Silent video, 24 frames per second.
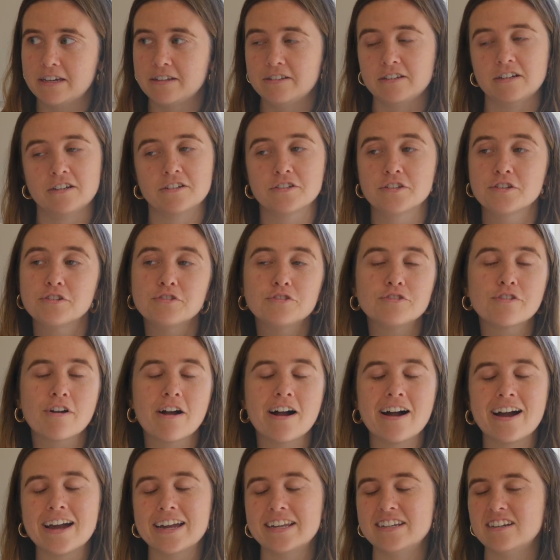not too
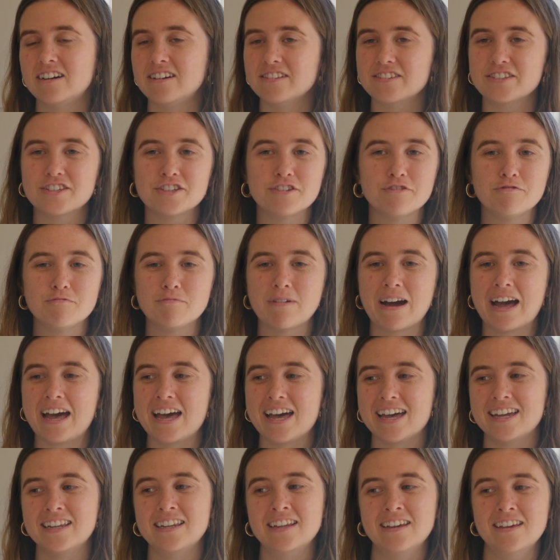dry, not too
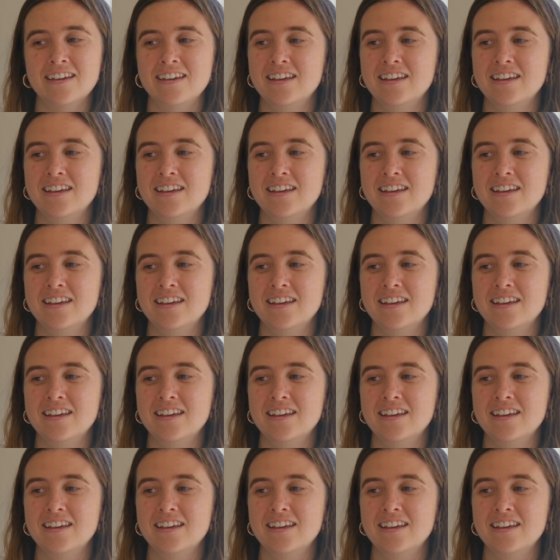wet.